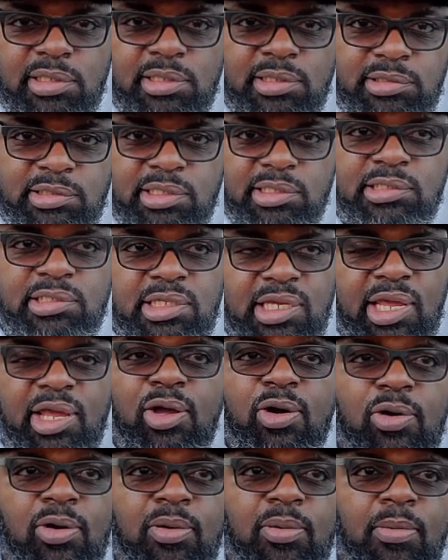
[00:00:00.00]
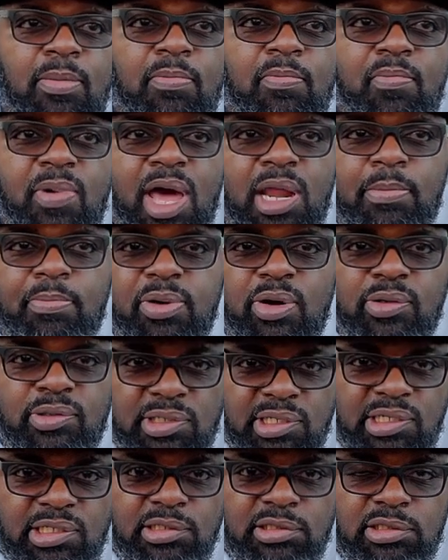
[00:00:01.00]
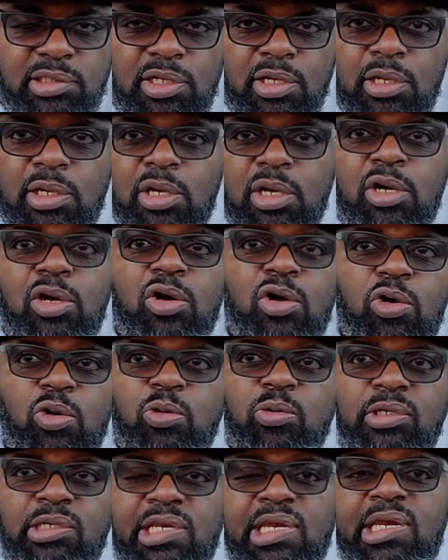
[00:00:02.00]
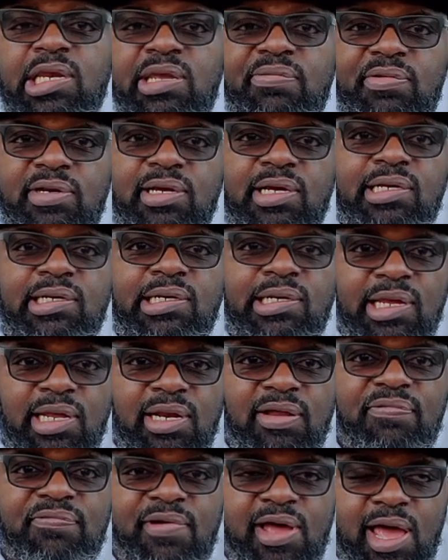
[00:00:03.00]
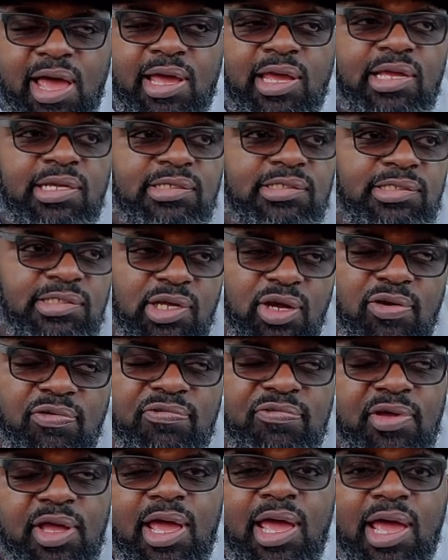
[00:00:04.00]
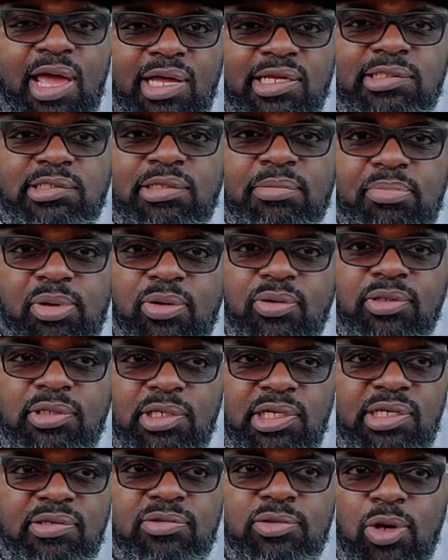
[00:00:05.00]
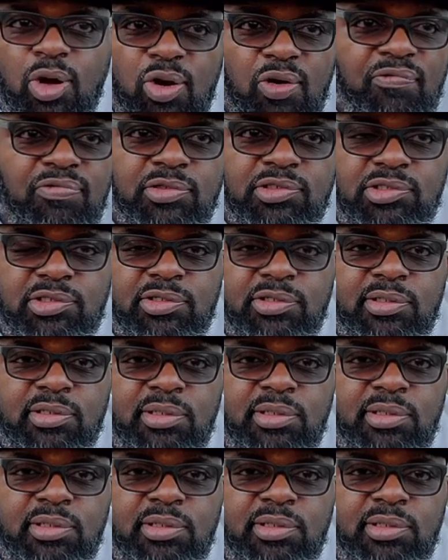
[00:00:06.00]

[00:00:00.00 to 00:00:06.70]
she's killed by the police, who didn't even identify himself as a police officer.